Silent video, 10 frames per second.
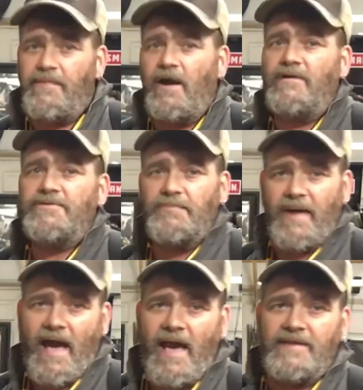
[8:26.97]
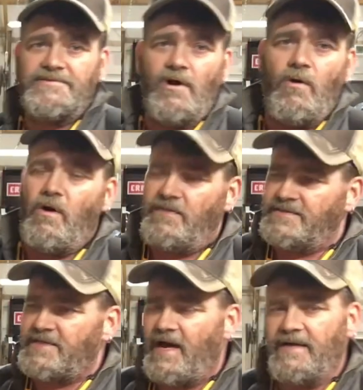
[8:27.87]
barrels are back, so all the
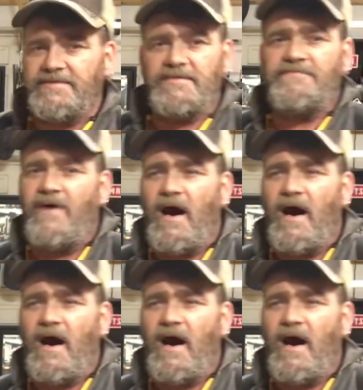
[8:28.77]
sizes,